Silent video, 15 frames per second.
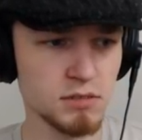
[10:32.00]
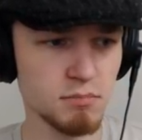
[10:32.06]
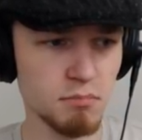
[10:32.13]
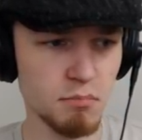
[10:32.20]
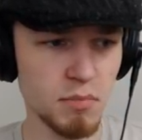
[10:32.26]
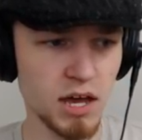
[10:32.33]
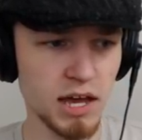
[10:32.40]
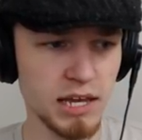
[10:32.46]

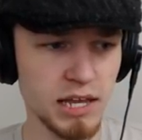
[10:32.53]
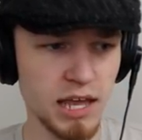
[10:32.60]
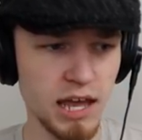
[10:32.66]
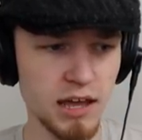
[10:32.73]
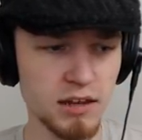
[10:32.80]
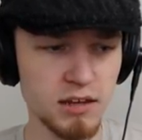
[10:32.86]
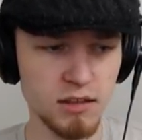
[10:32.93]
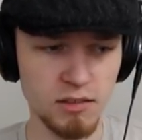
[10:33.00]
Mighty
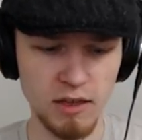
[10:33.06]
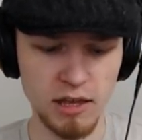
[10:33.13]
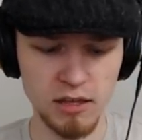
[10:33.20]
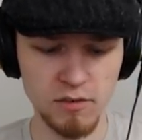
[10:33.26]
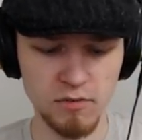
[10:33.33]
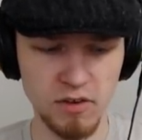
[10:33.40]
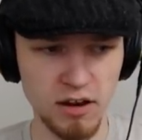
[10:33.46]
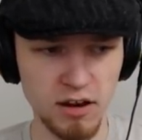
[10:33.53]
handy, thank
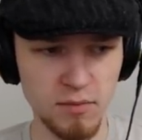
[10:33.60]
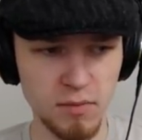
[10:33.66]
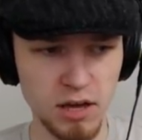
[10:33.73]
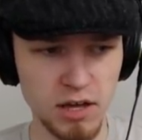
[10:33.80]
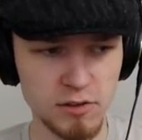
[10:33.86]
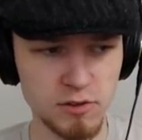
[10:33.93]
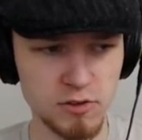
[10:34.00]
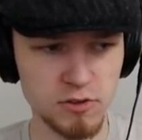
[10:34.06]
you very
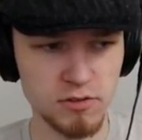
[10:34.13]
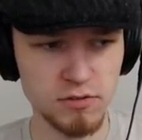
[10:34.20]
much.